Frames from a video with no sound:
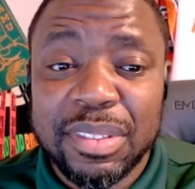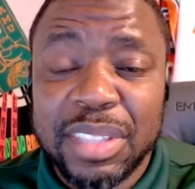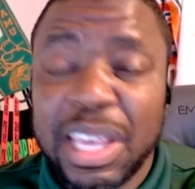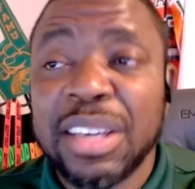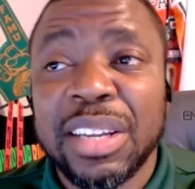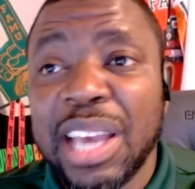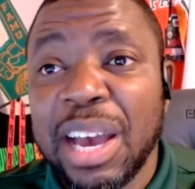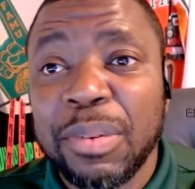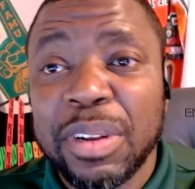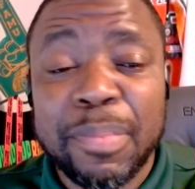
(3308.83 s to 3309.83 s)
They could have
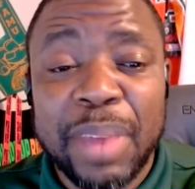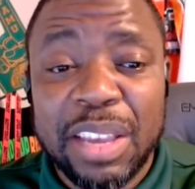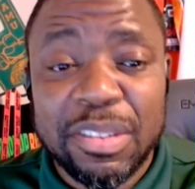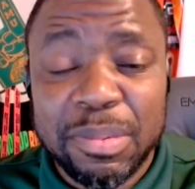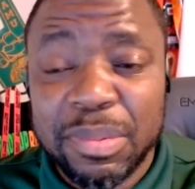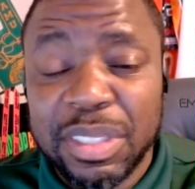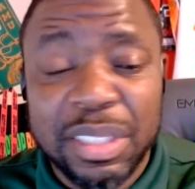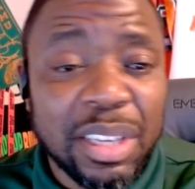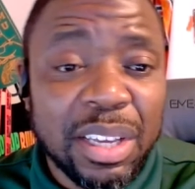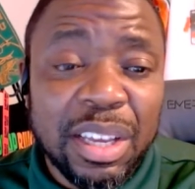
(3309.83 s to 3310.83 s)
got one of them bands from.
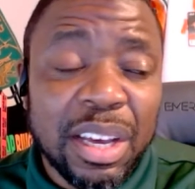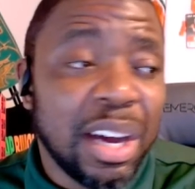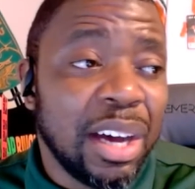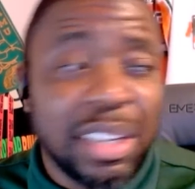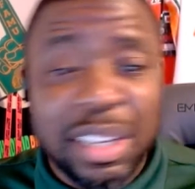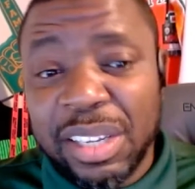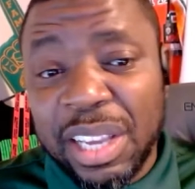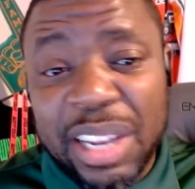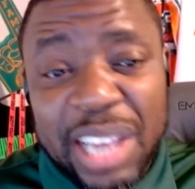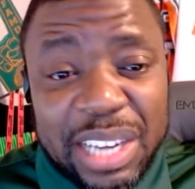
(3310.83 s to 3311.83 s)
They
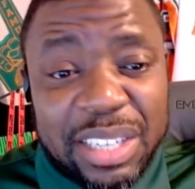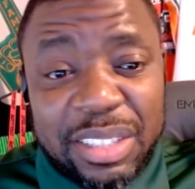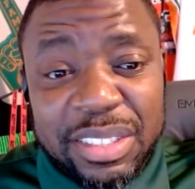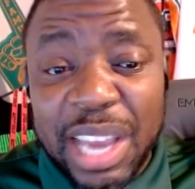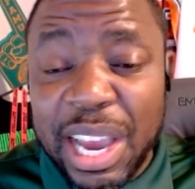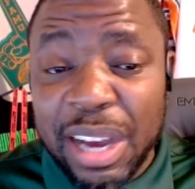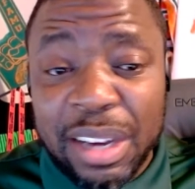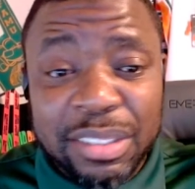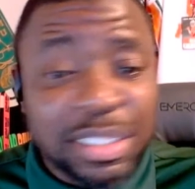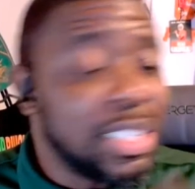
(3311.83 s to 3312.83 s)
could have got
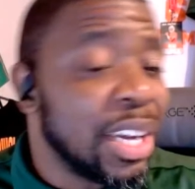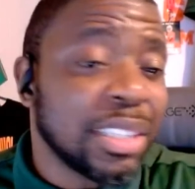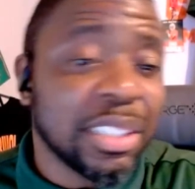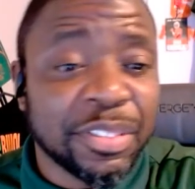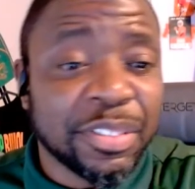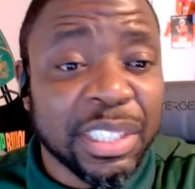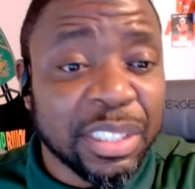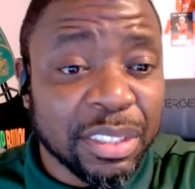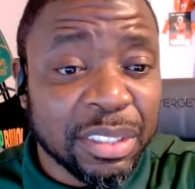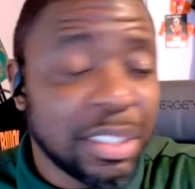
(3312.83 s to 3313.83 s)
Dutchtown,
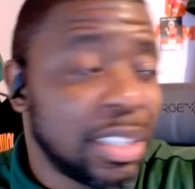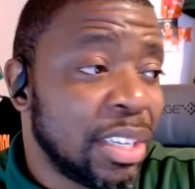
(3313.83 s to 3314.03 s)
Douglasville.